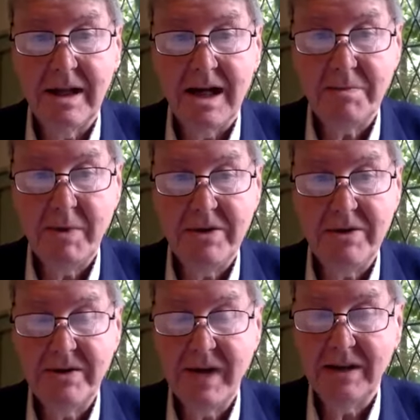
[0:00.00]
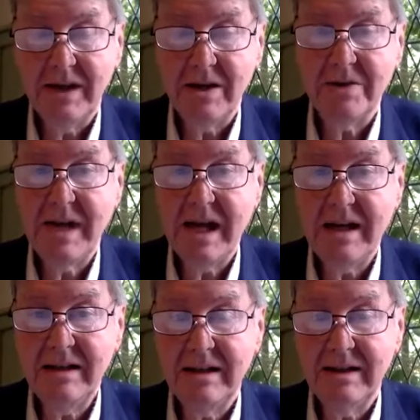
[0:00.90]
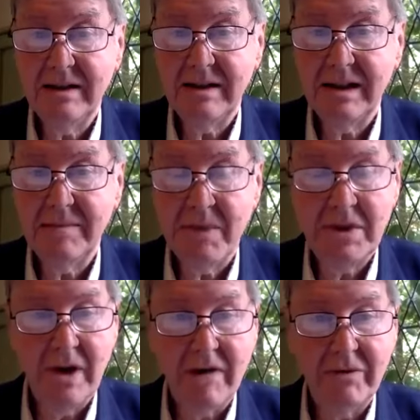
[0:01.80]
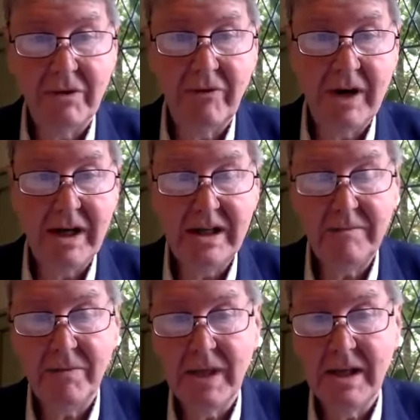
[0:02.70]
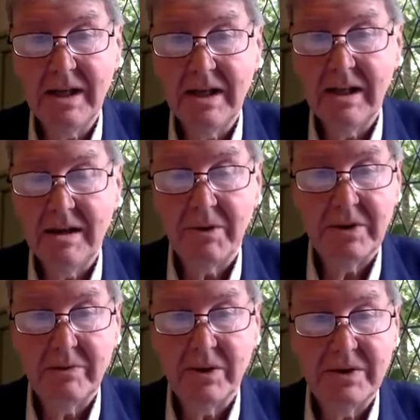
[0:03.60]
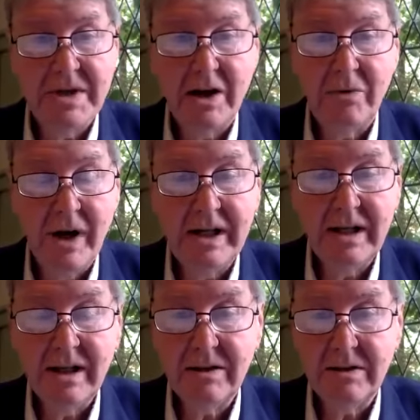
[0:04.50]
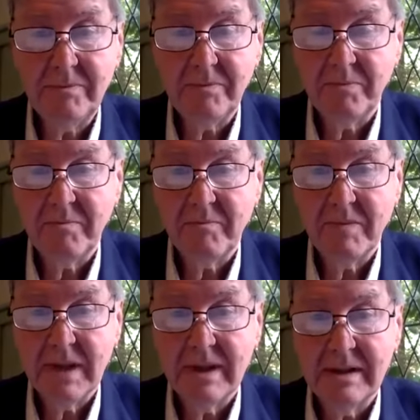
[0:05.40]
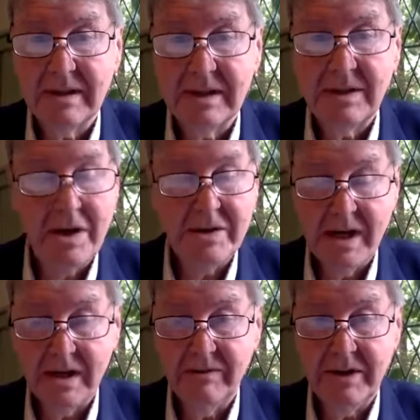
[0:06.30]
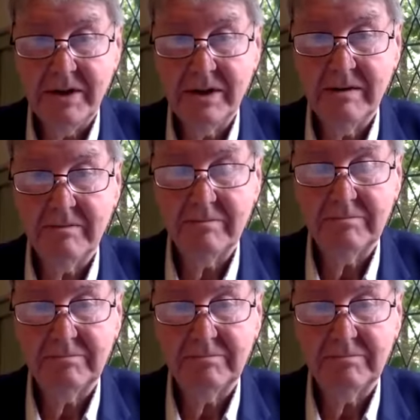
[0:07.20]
I suppose the sun goes down and you have your fire, but there was no radio, no television,